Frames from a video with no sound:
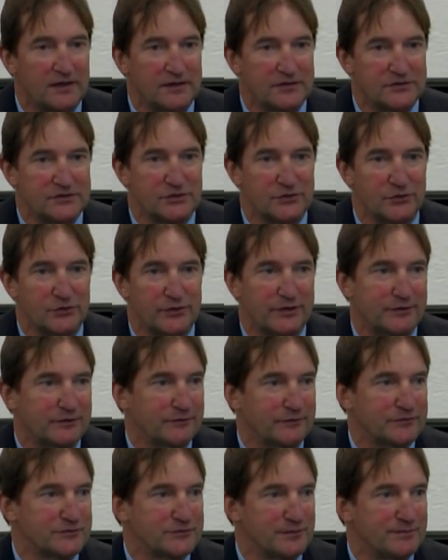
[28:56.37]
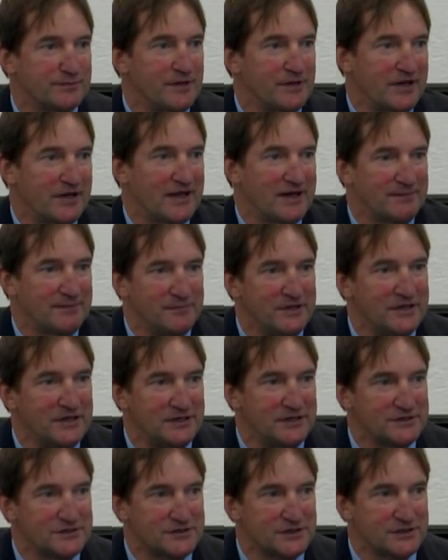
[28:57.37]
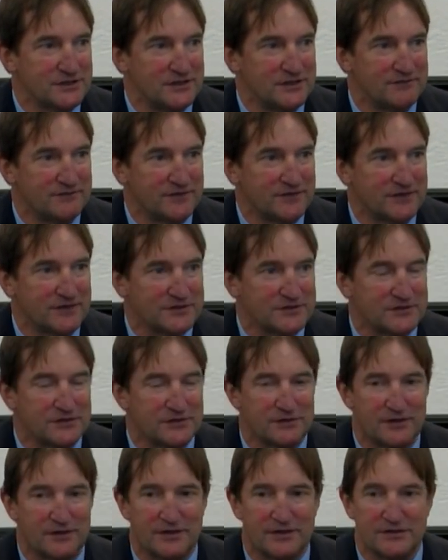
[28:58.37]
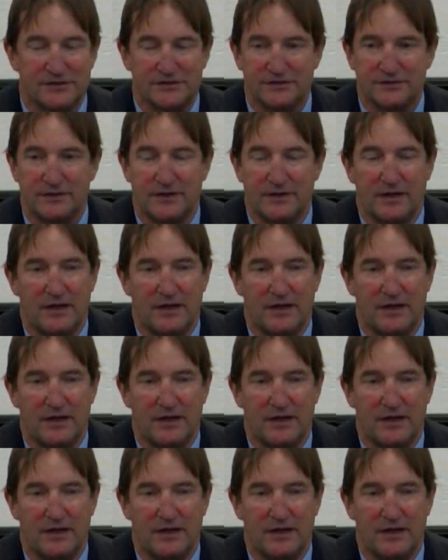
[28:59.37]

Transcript: So it was it had immediate significance to us.